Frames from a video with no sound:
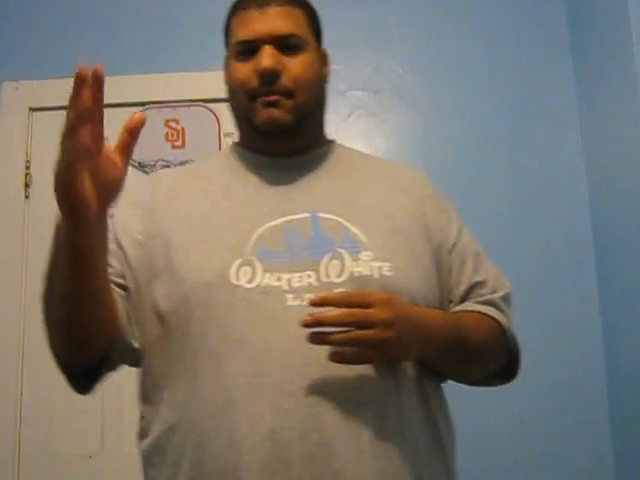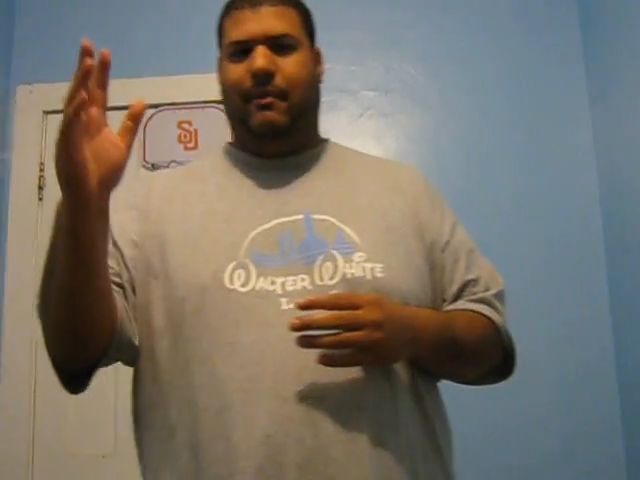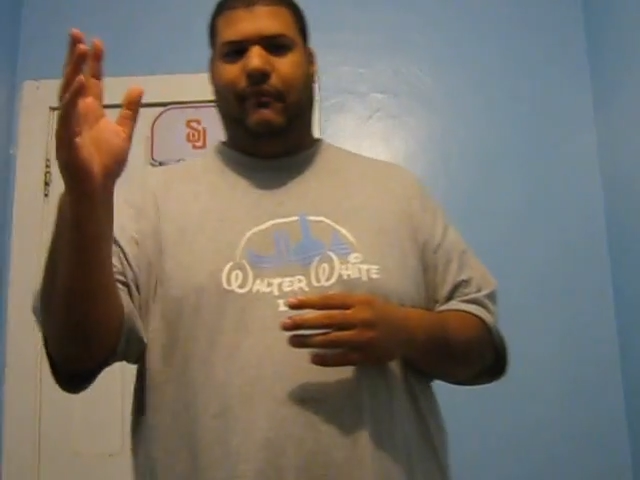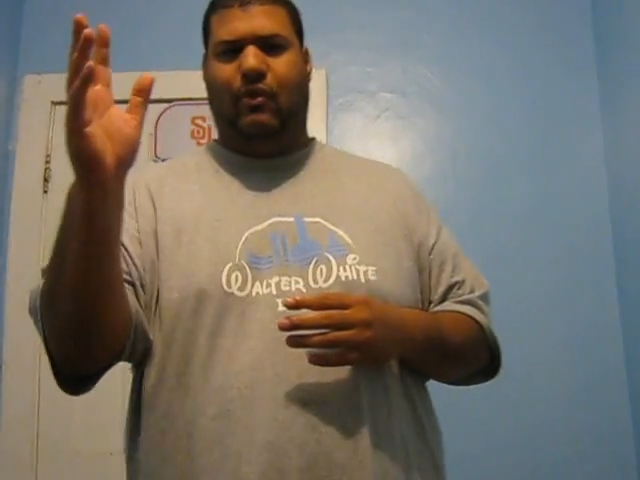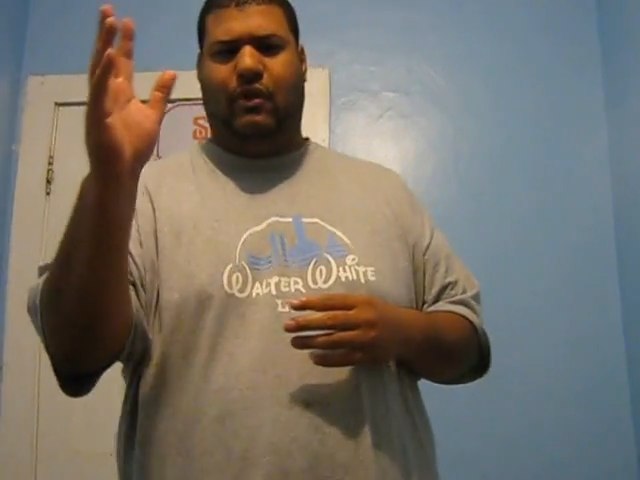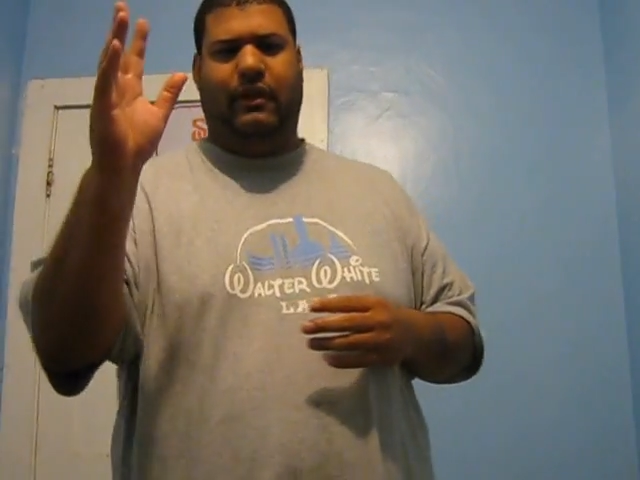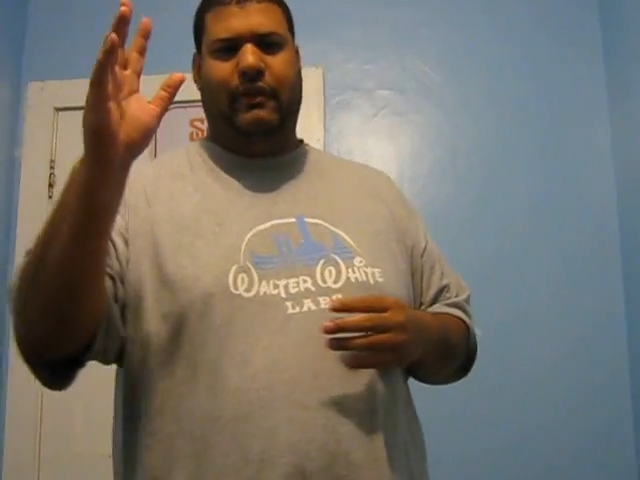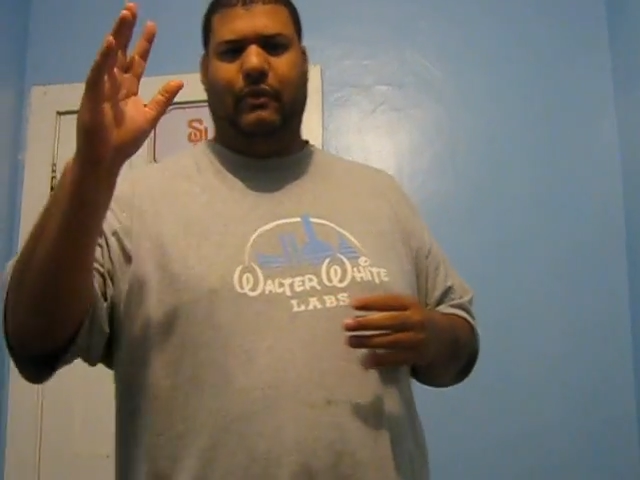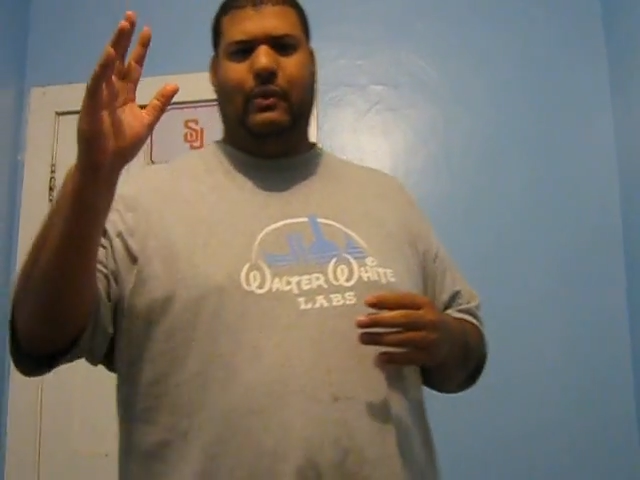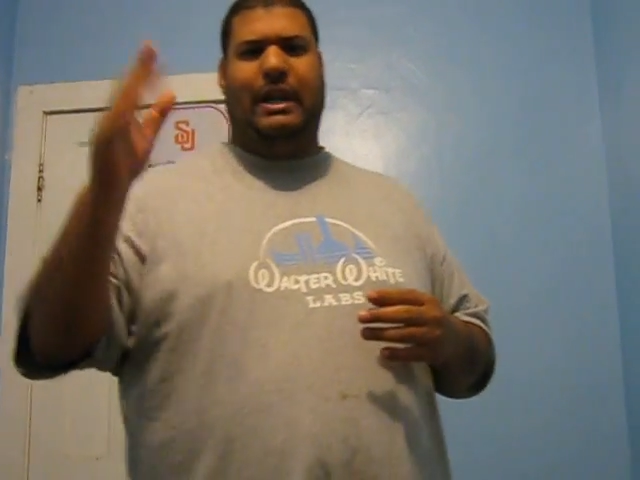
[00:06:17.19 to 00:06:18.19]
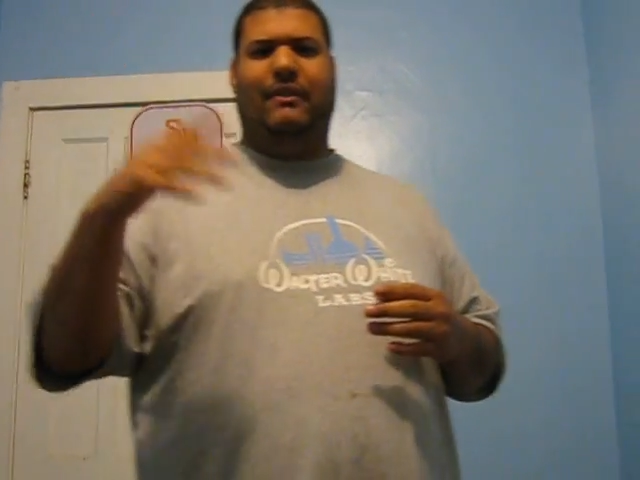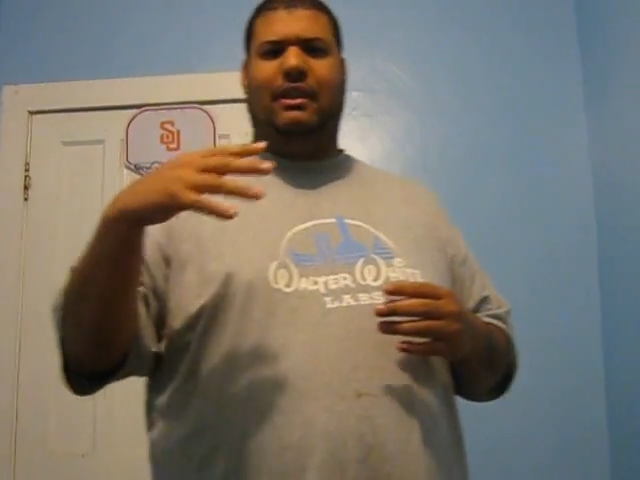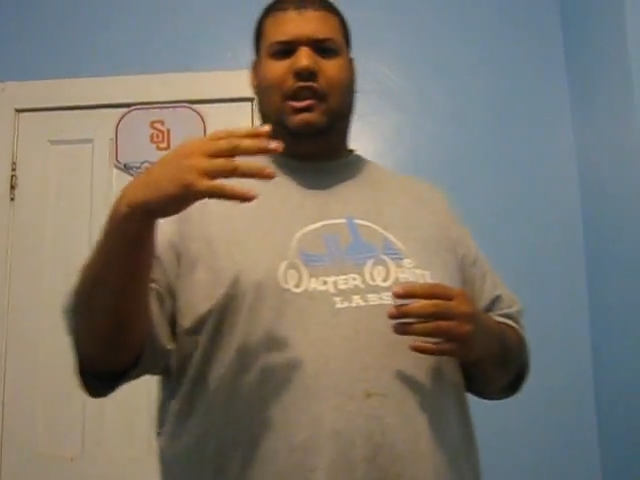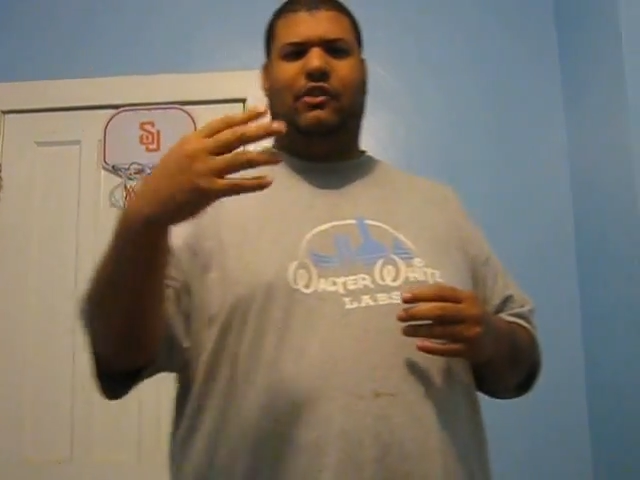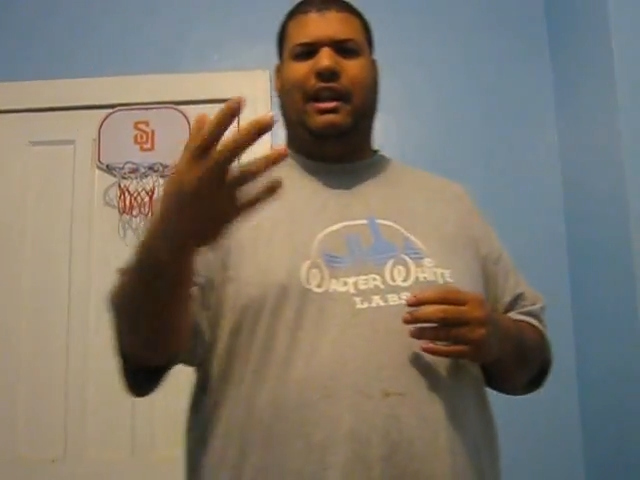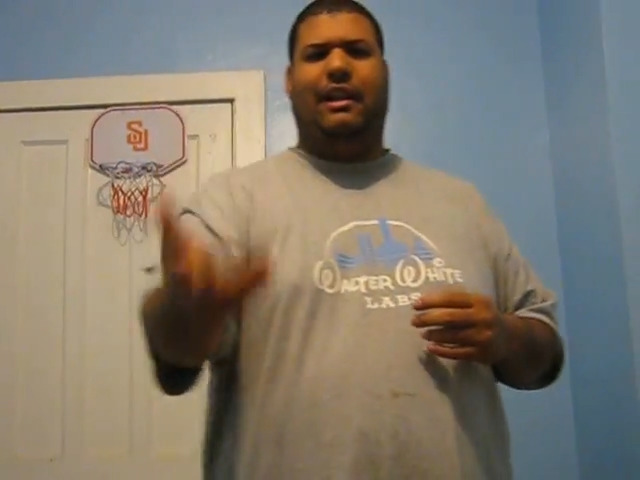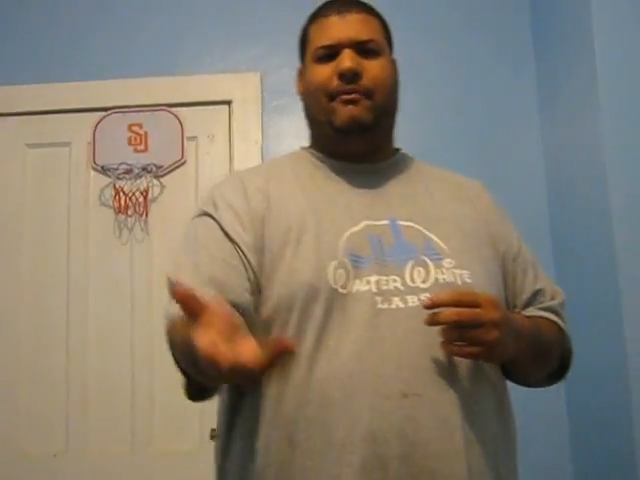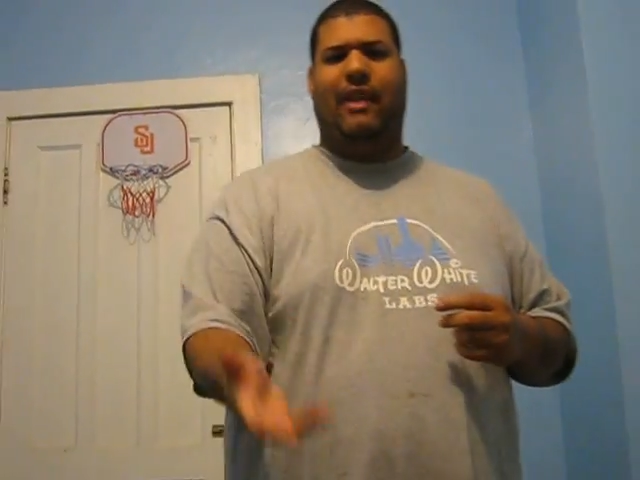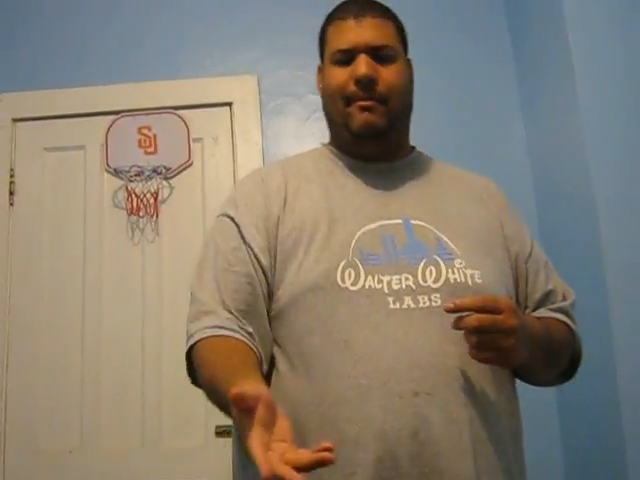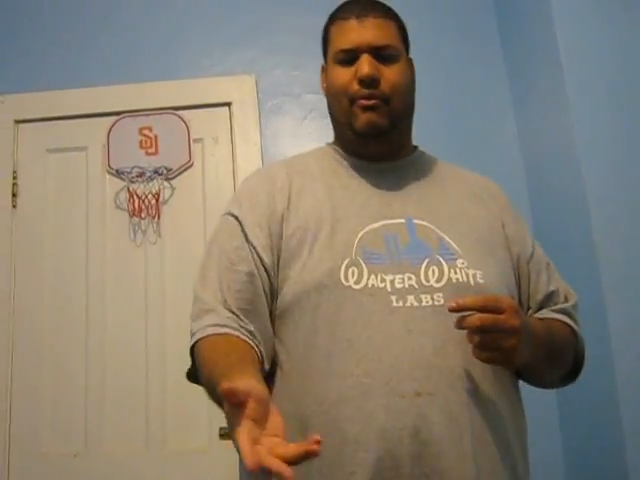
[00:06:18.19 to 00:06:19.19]
before he even
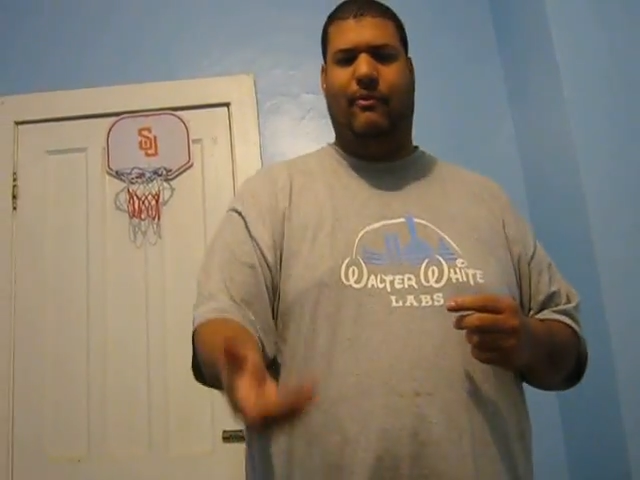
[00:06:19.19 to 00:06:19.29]
created Pipe